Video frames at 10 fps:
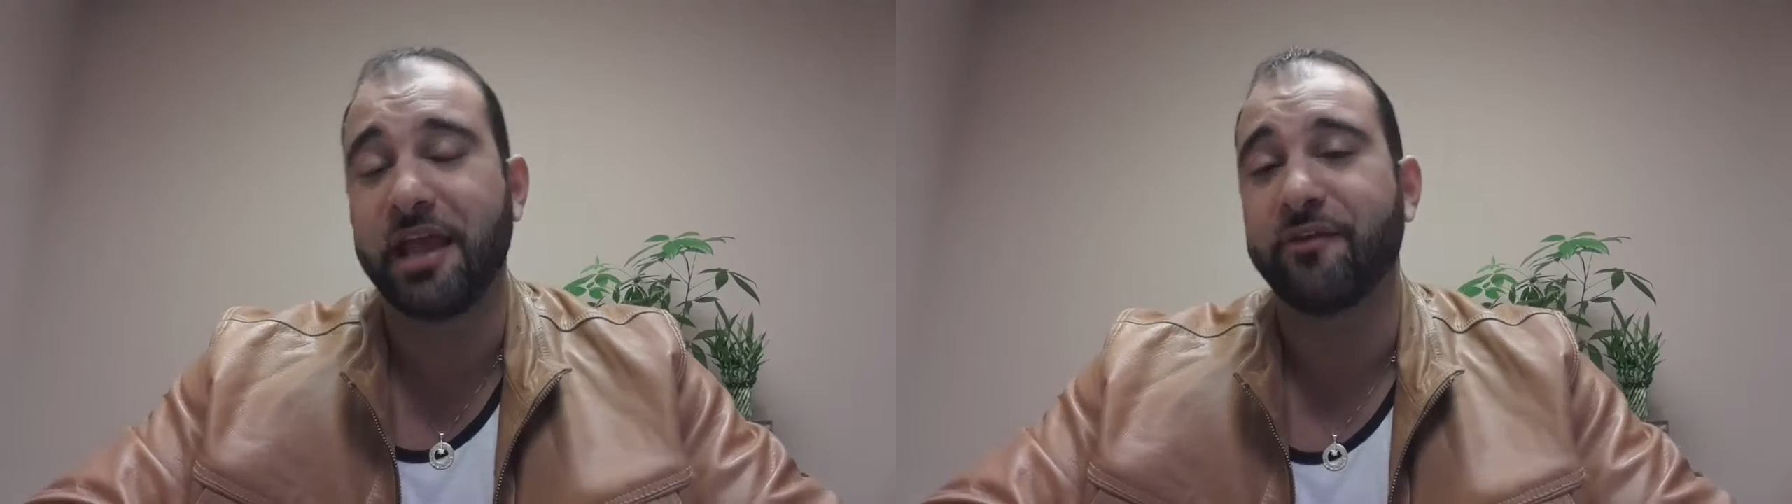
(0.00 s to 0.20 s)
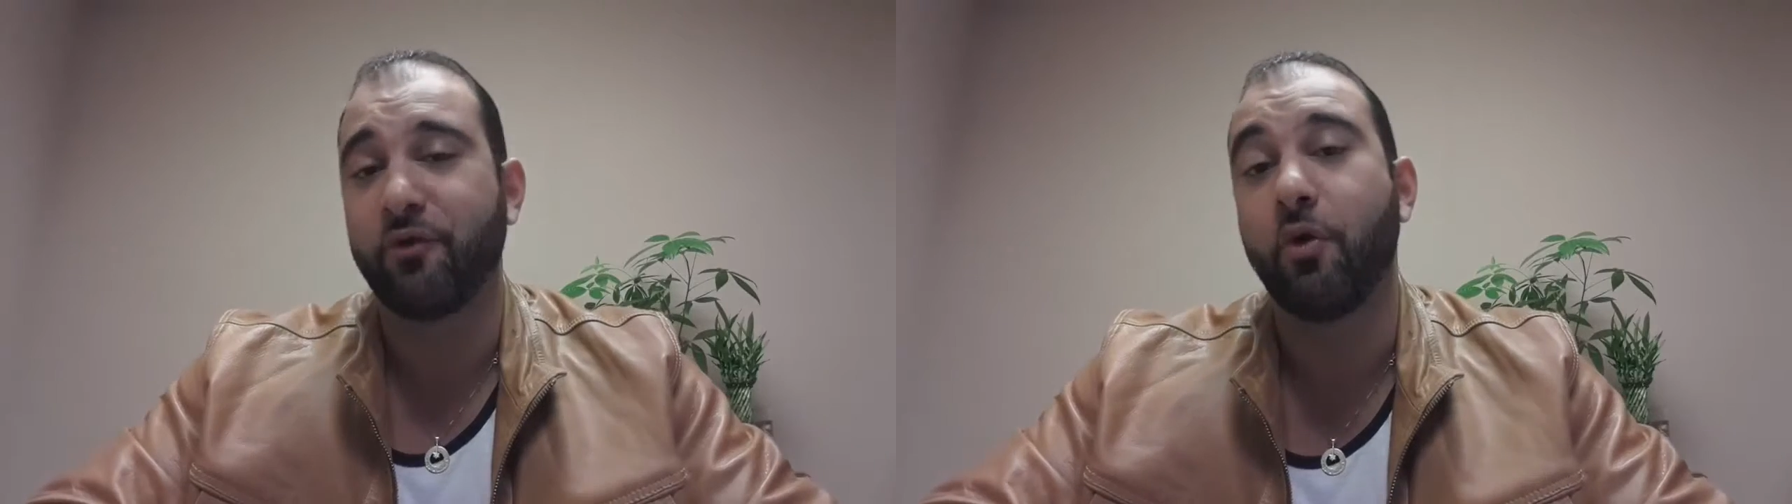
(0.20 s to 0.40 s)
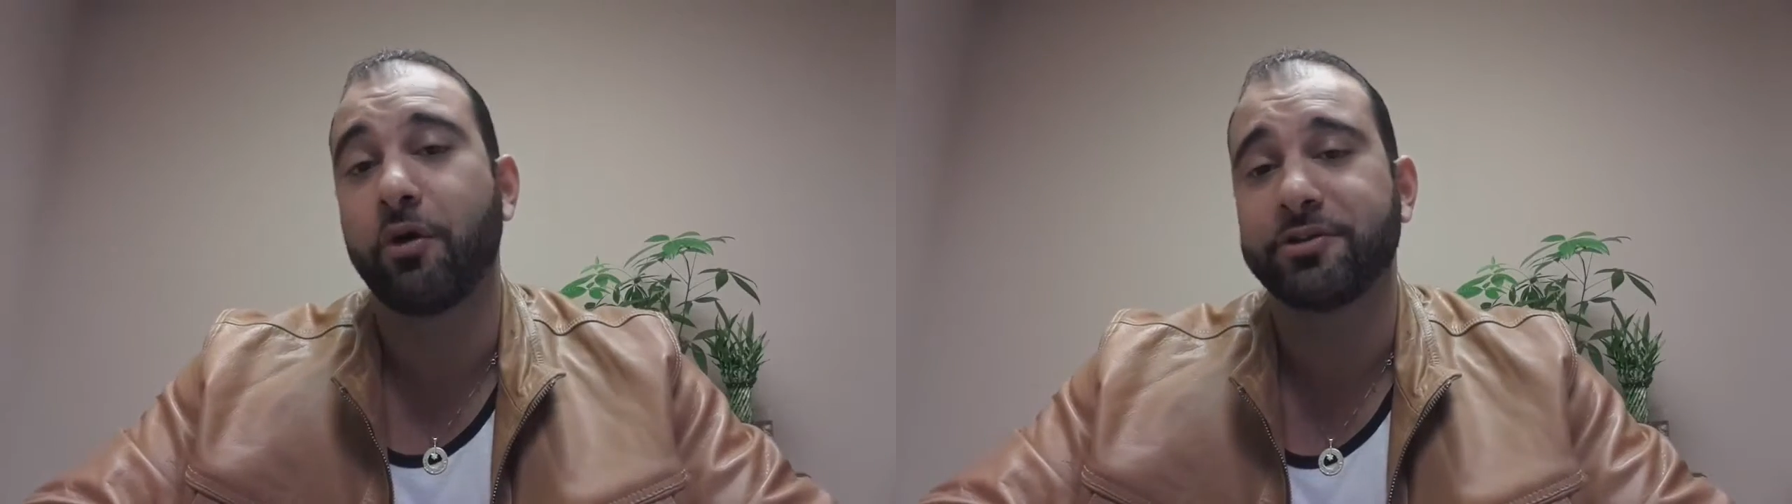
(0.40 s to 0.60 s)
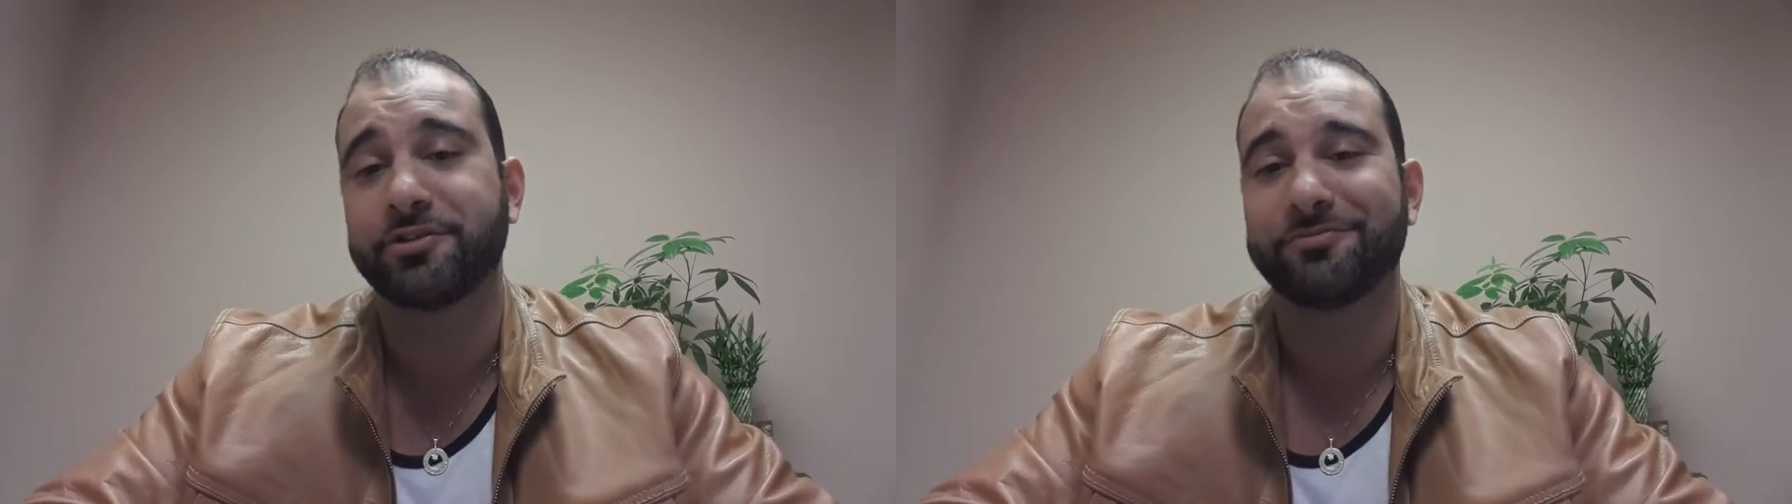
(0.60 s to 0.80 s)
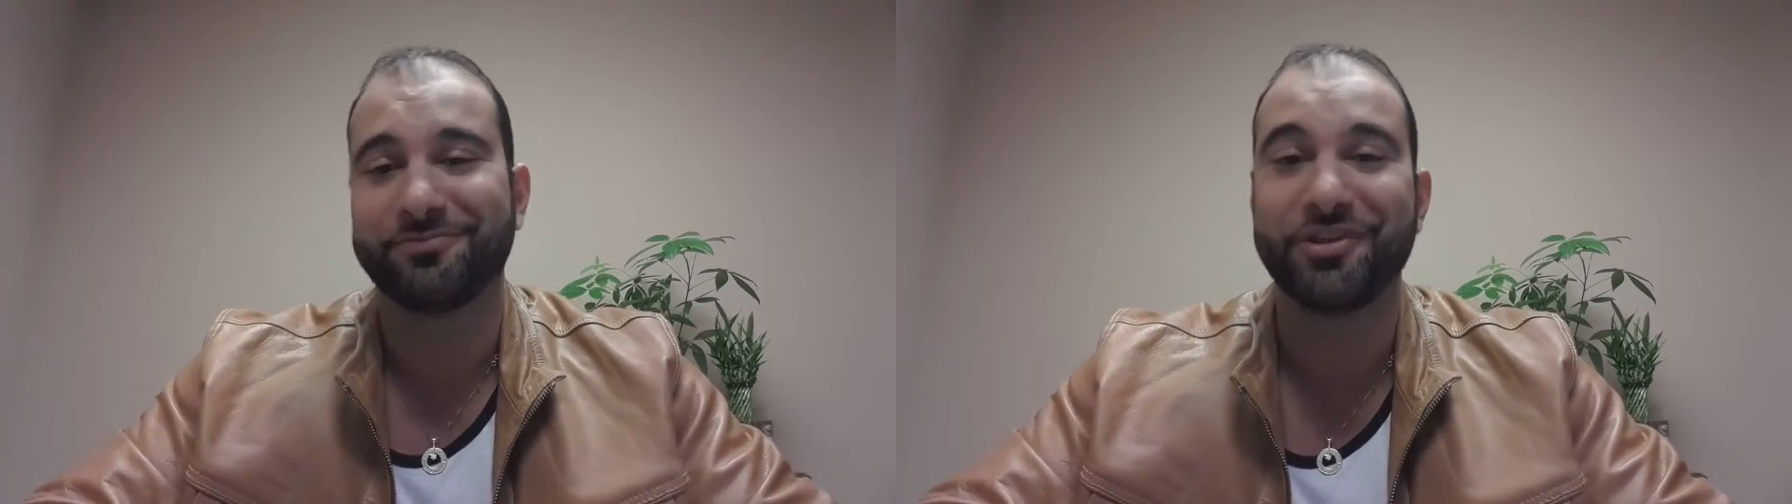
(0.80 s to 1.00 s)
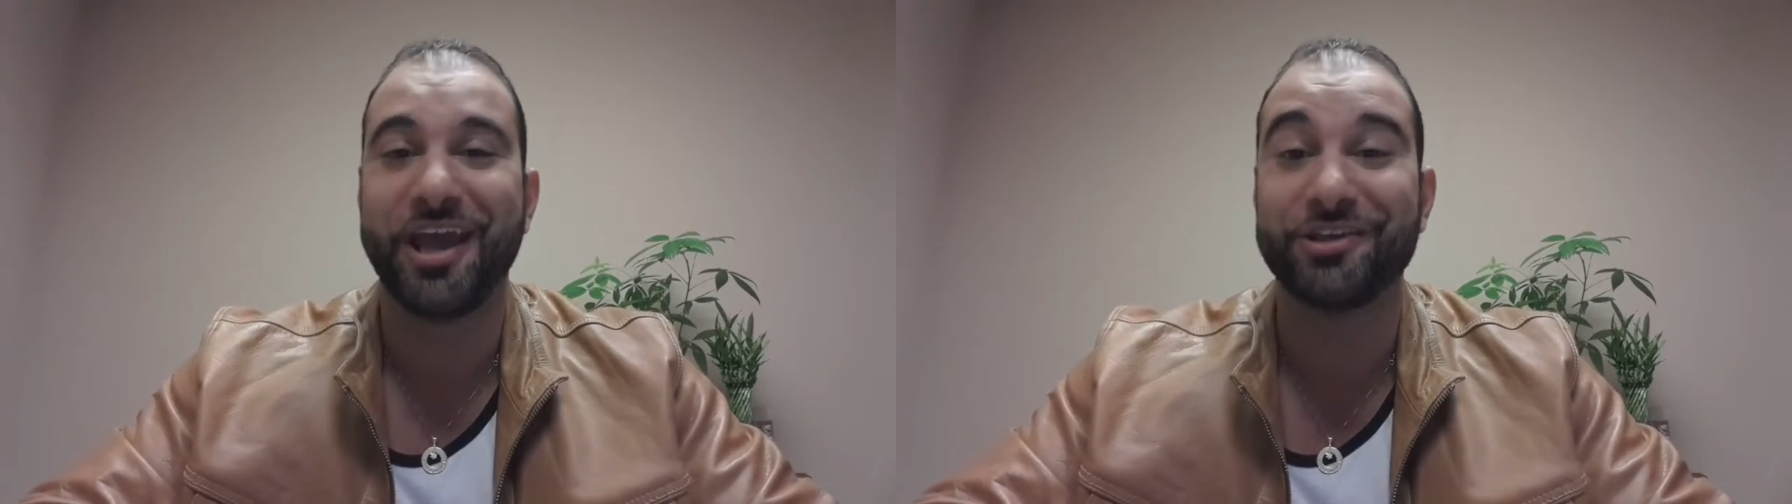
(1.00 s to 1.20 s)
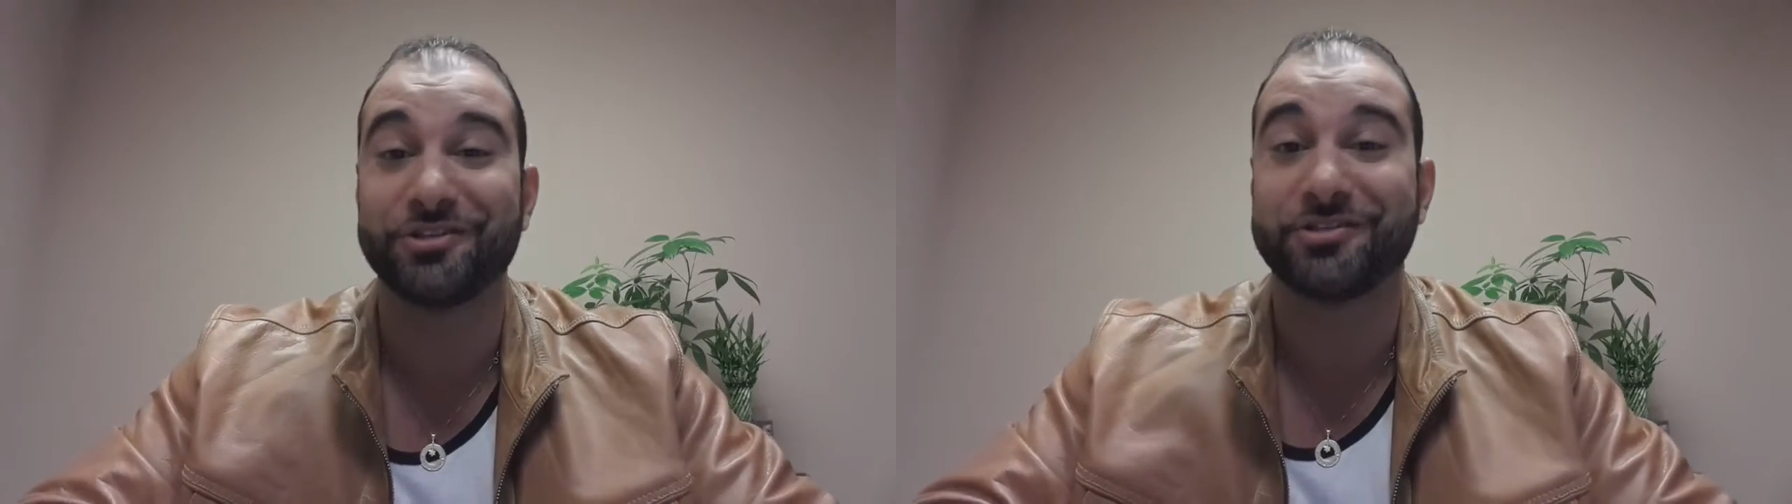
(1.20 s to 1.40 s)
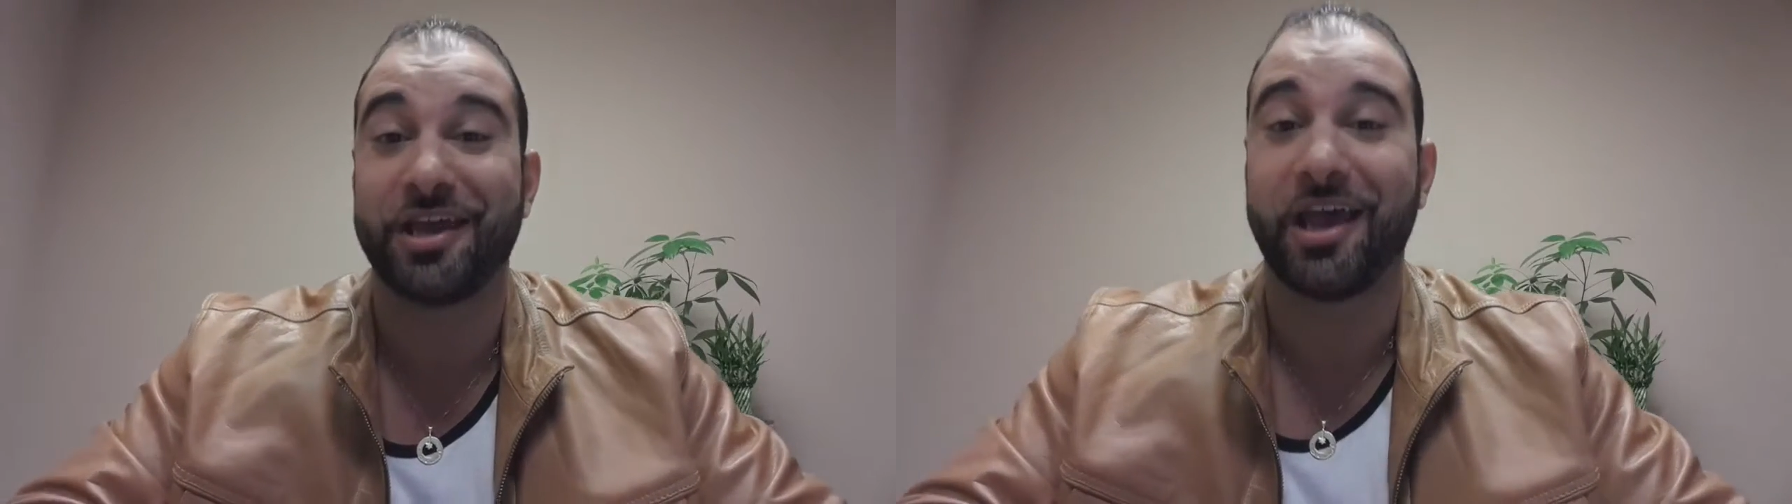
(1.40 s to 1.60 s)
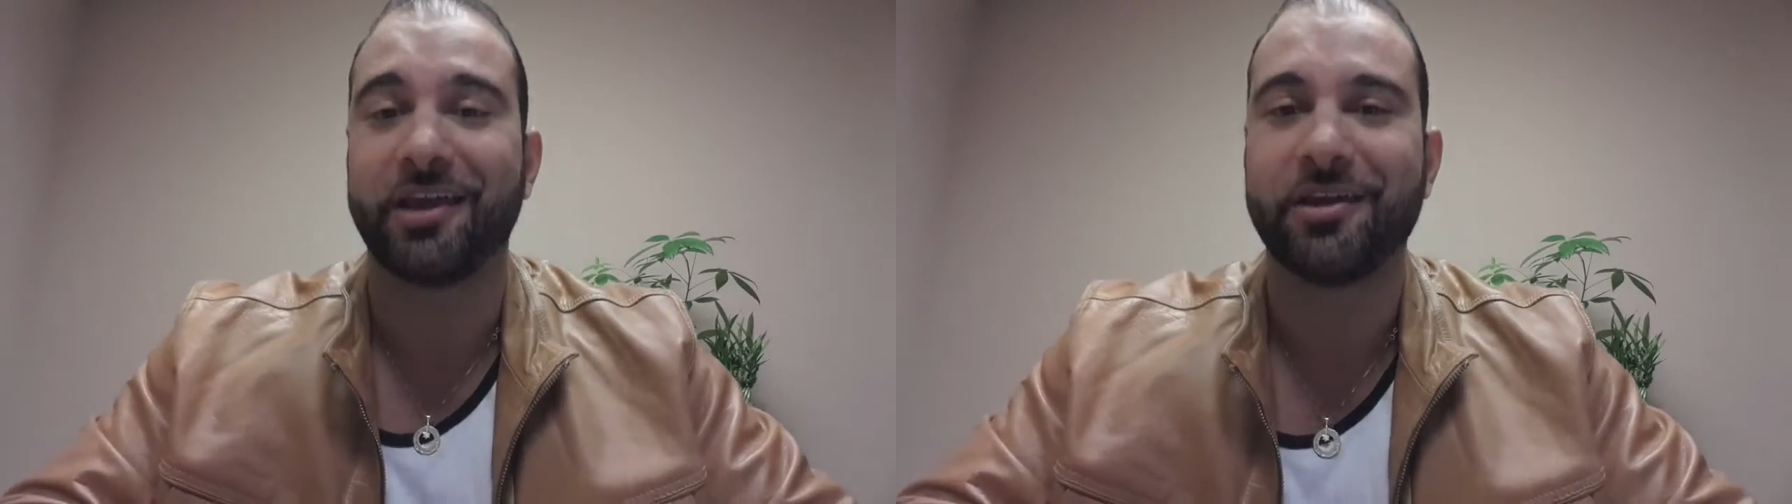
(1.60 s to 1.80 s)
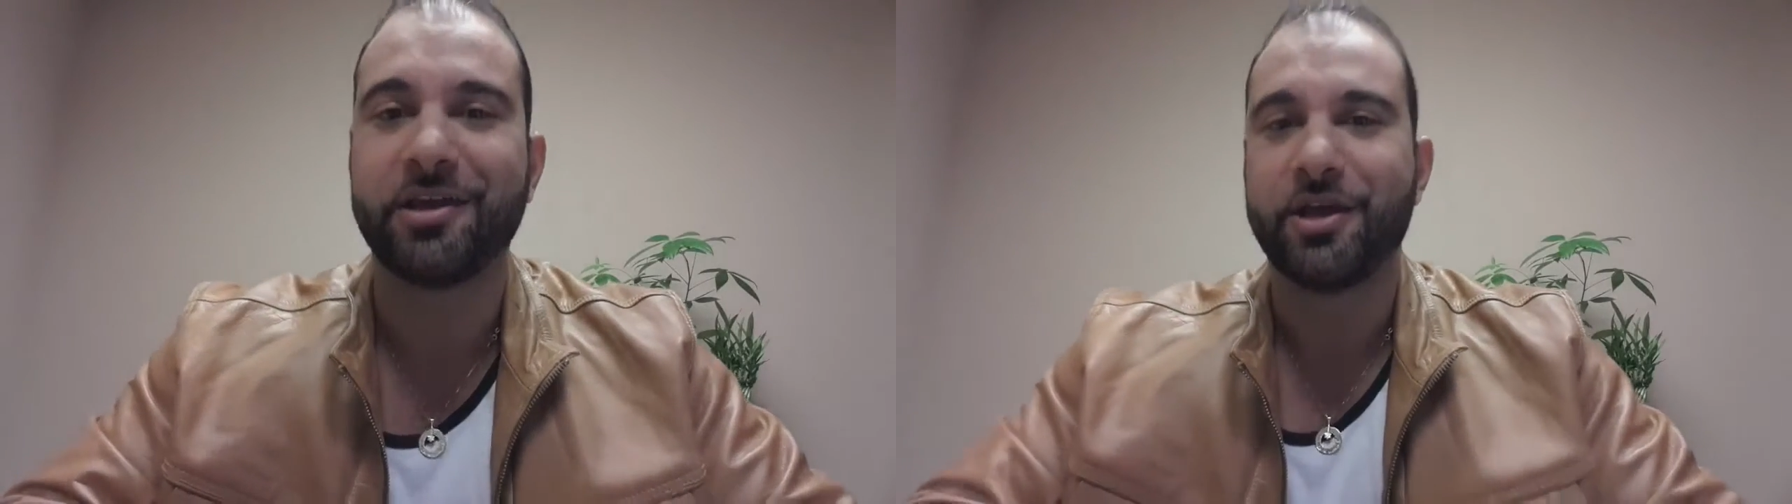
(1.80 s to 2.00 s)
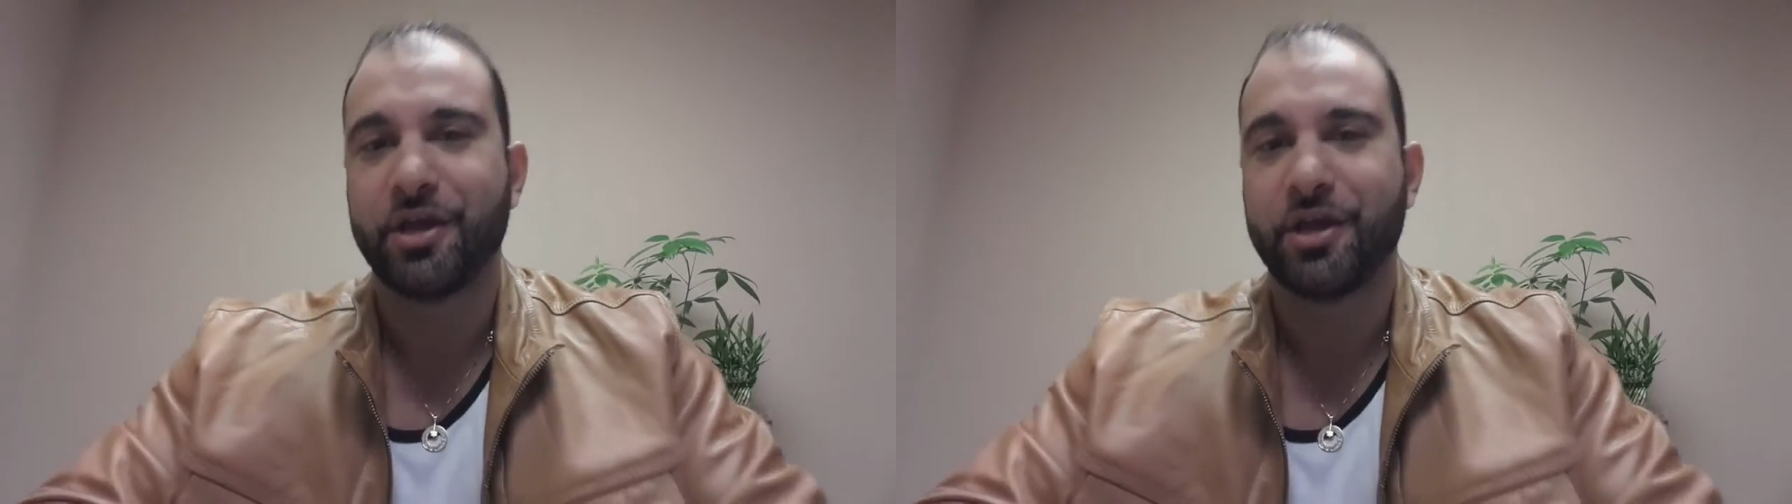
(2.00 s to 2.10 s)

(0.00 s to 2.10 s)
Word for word: and of course, the agent side.